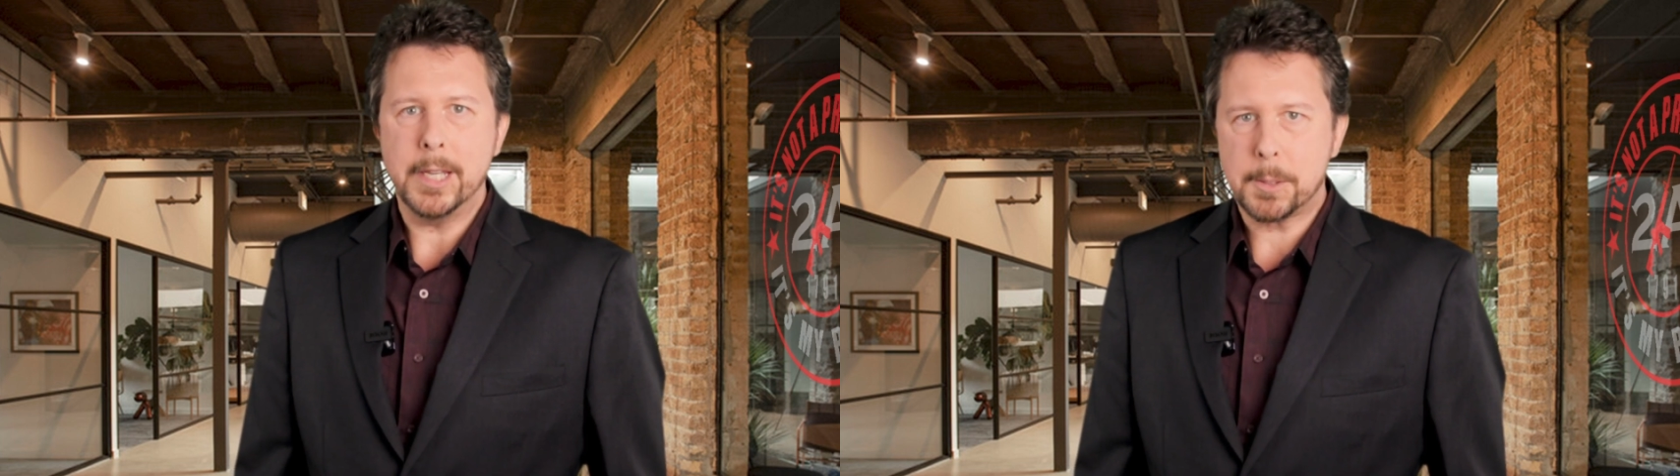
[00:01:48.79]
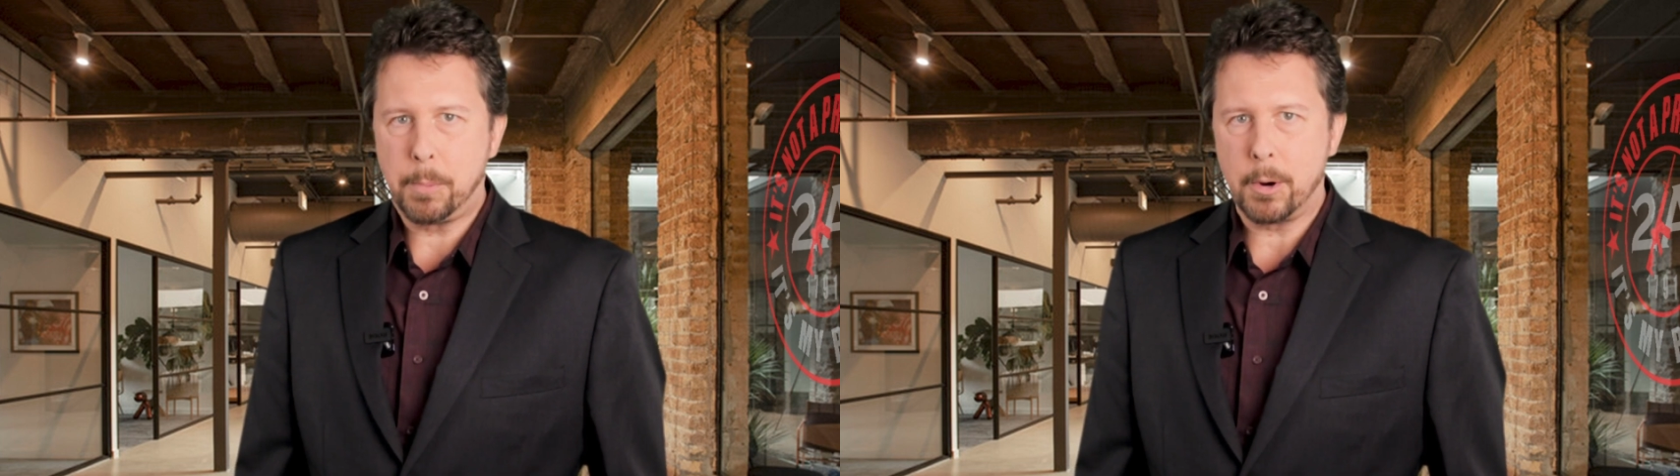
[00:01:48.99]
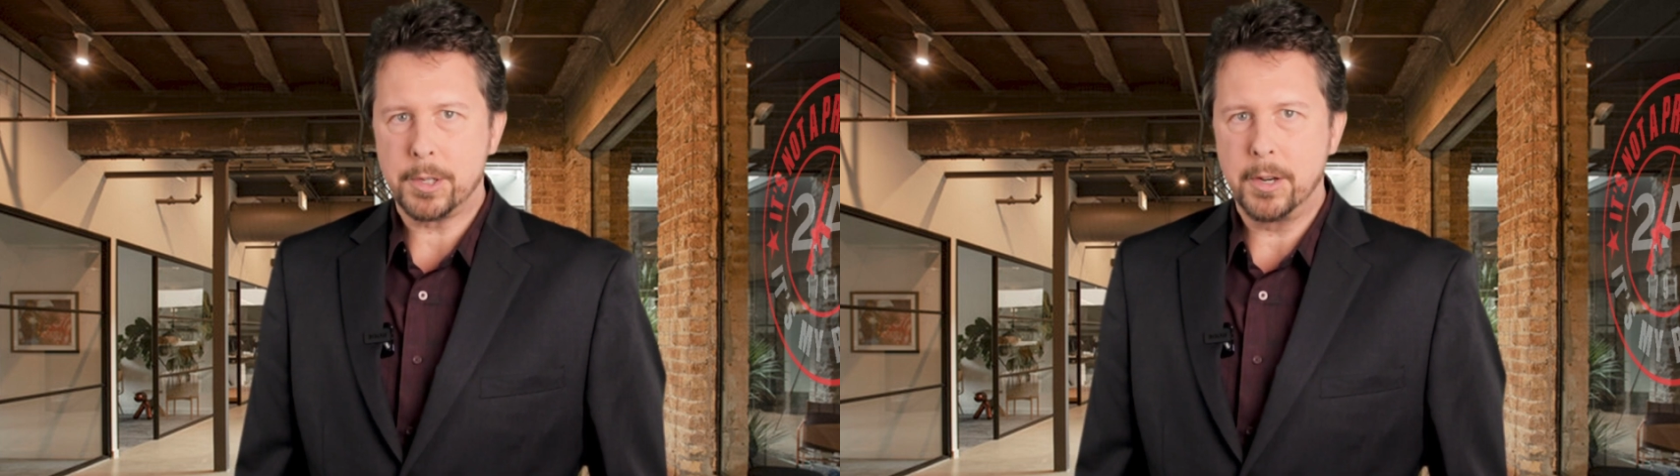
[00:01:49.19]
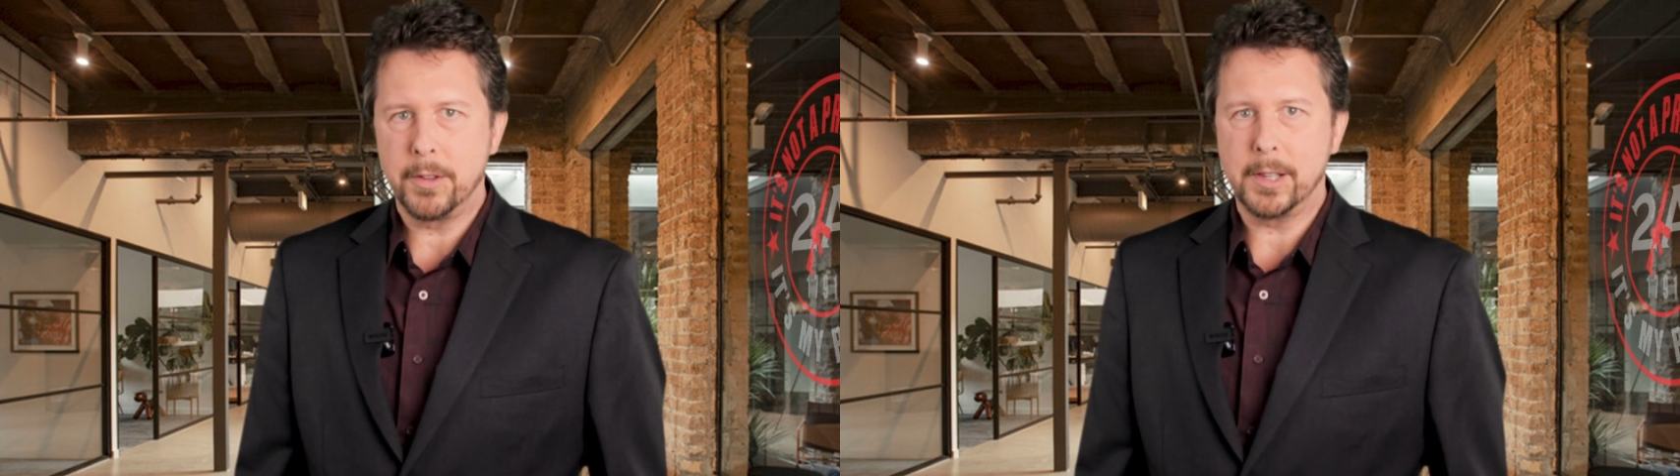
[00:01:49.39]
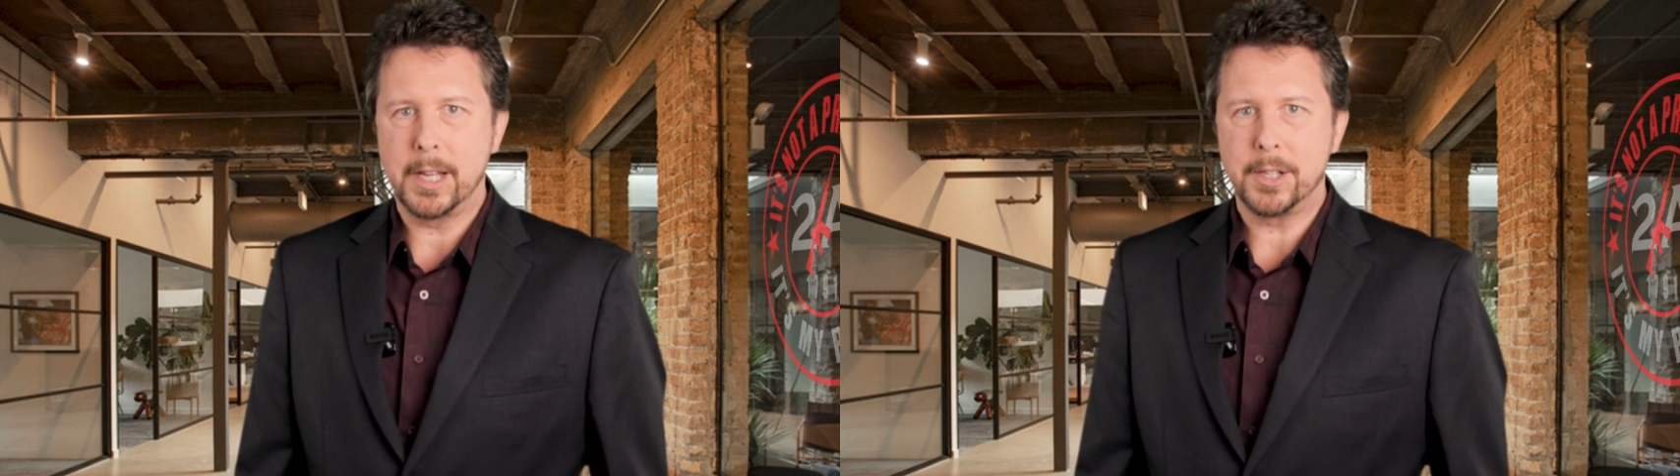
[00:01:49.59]
this portion of
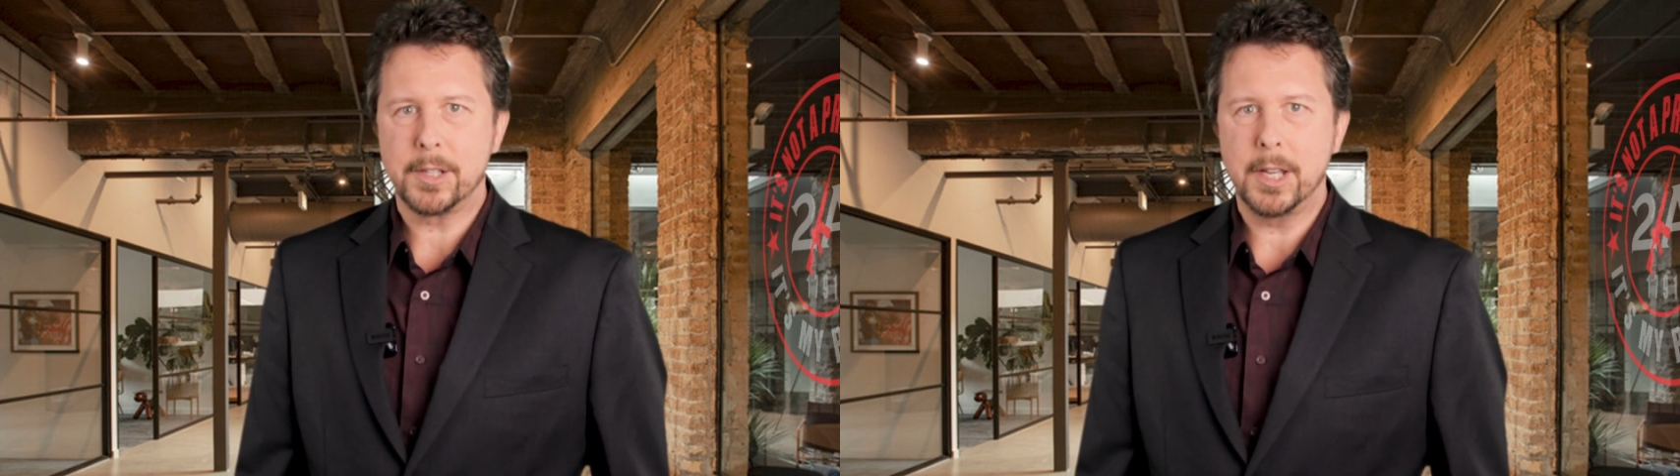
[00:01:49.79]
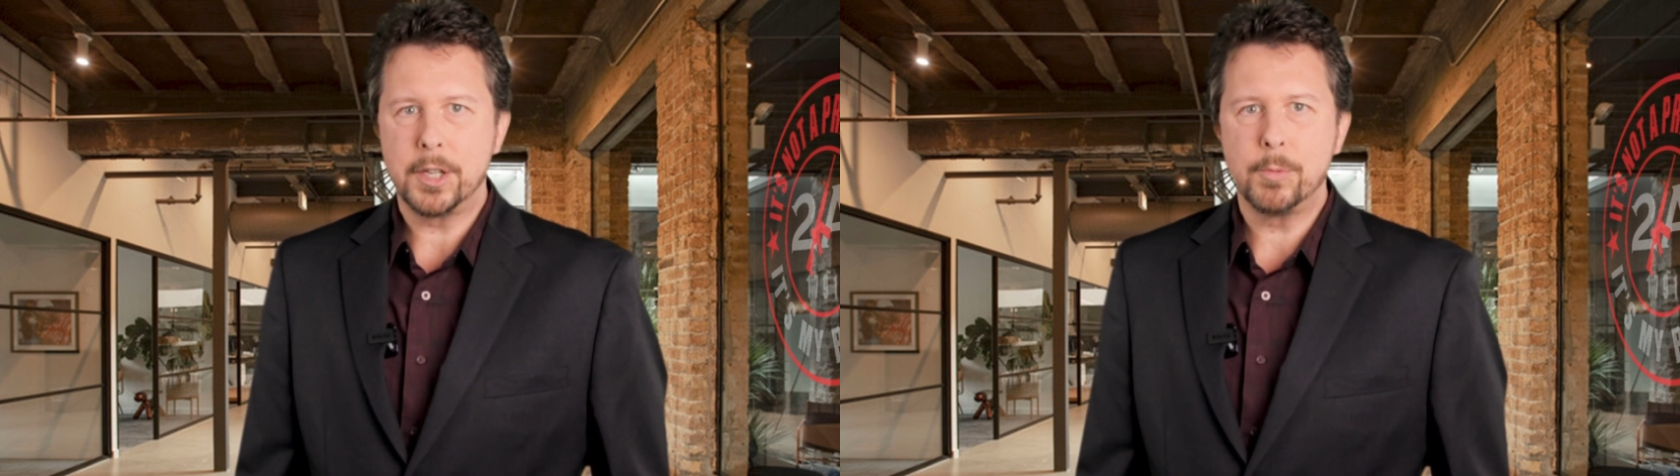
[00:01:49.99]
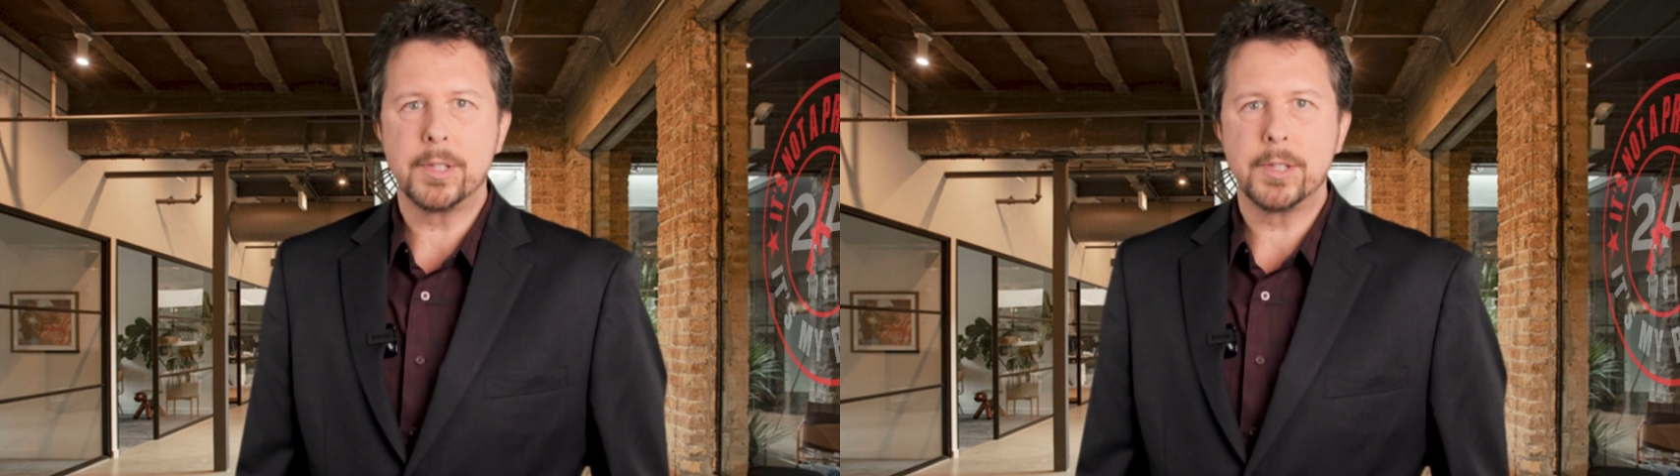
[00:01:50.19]
the legislation